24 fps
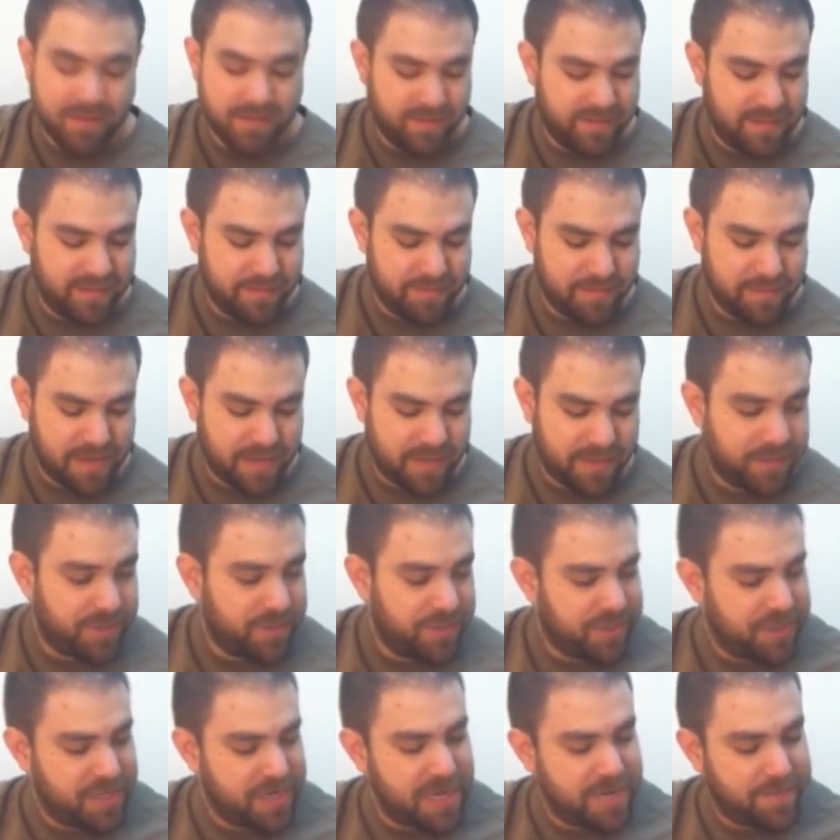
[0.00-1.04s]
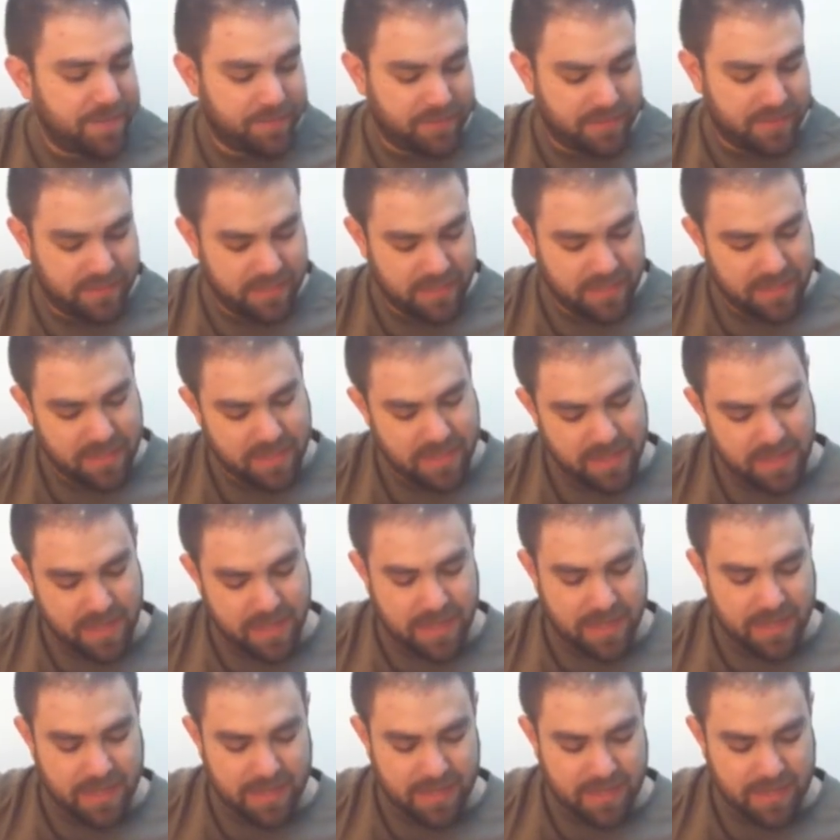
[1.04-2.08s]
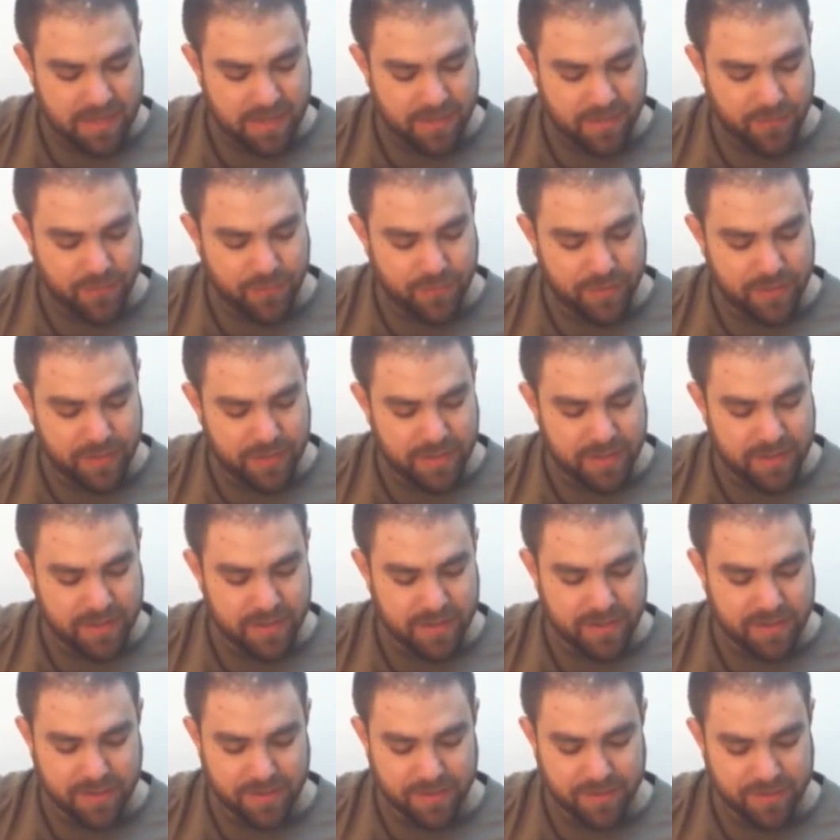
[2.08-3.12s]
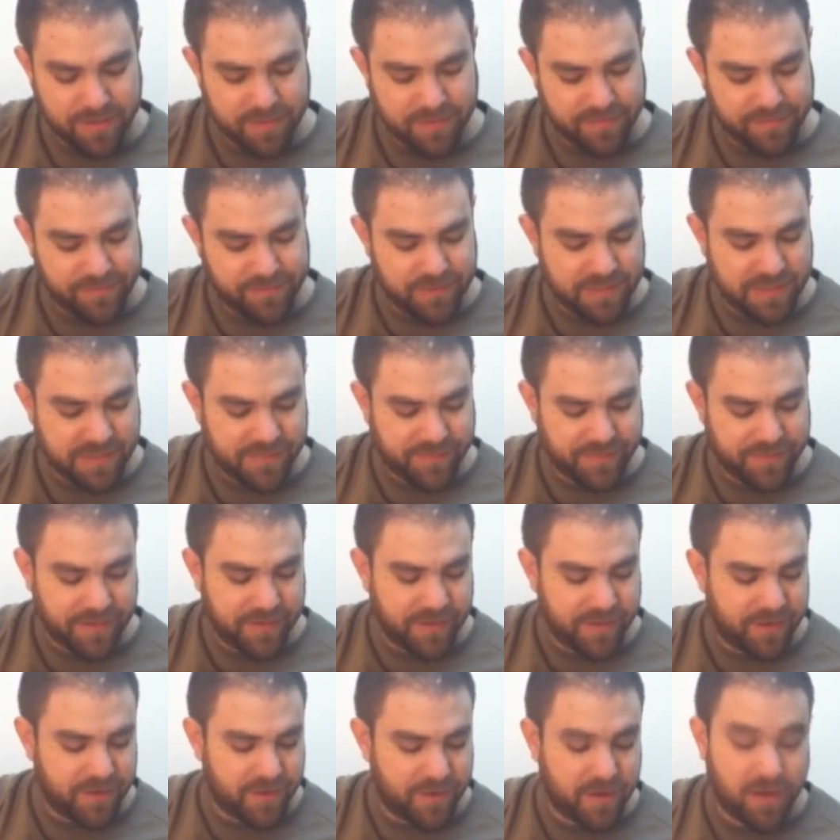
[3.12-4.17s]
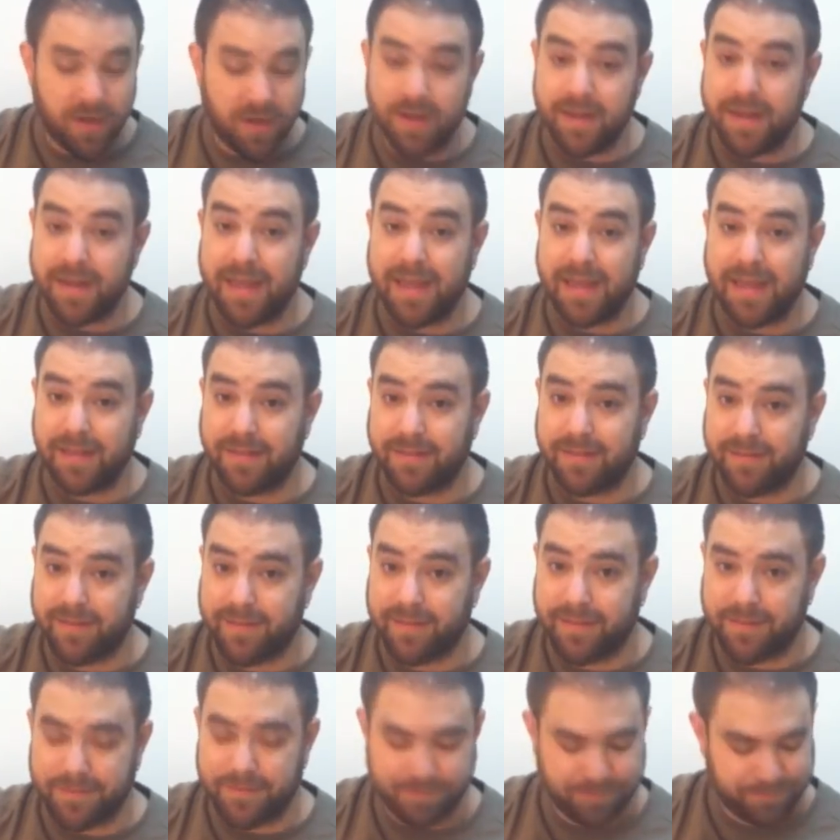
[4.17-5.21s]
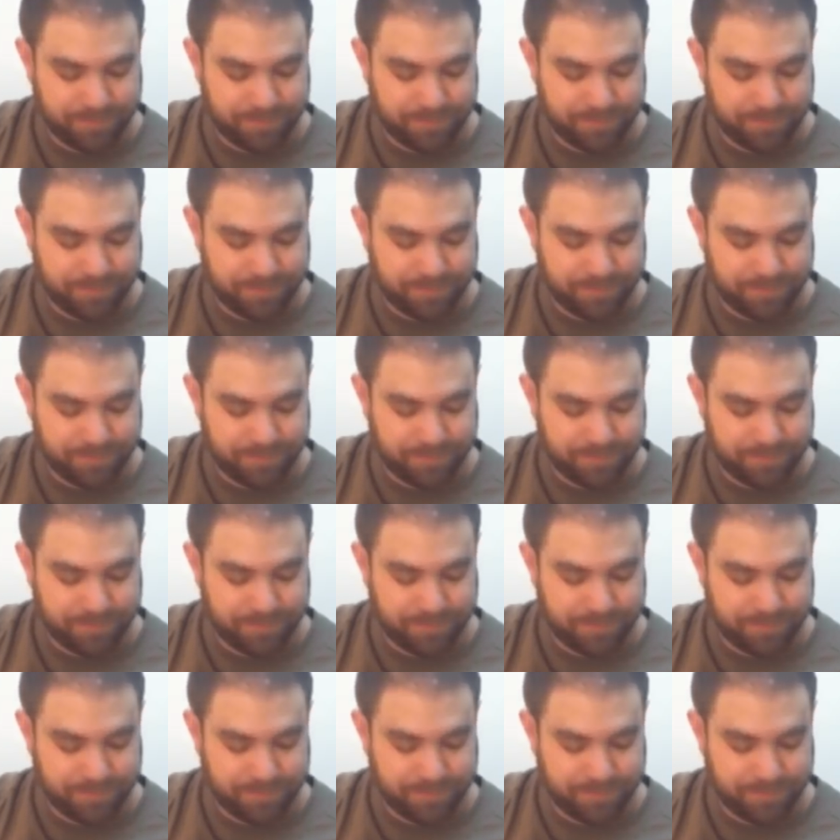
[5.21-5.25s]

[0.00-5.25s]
D minor shaped uh, with the first finger on 8.